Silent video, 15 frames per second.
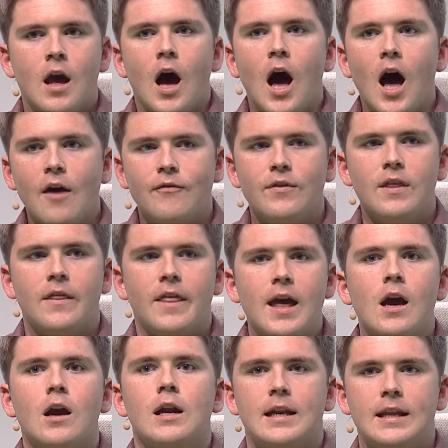Yep. Often
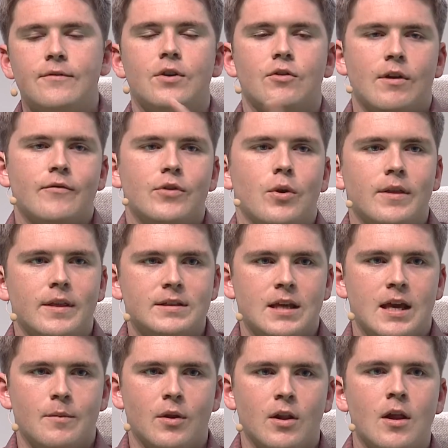they are leaving revenue on the
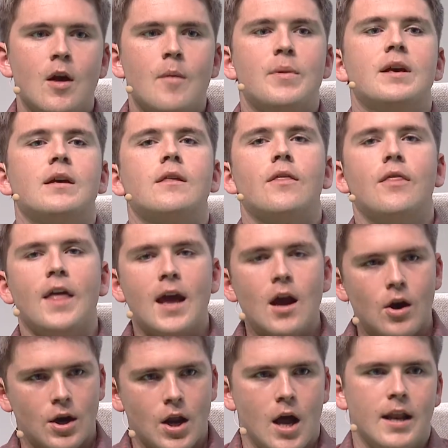table because they
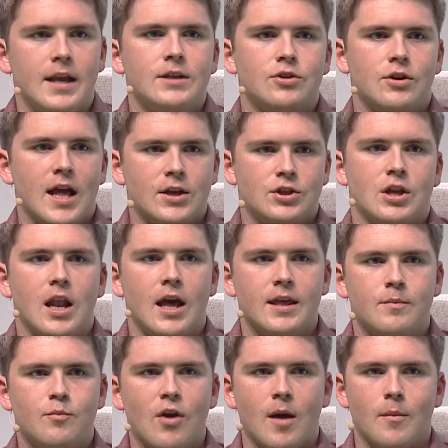are not
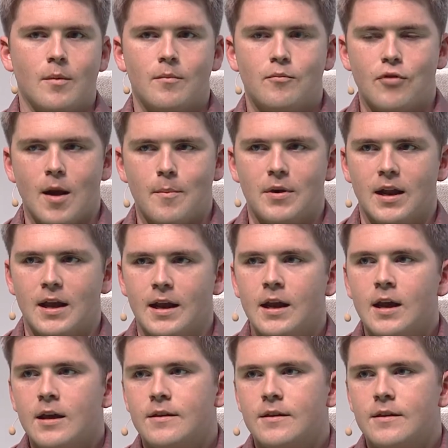internationalized properly.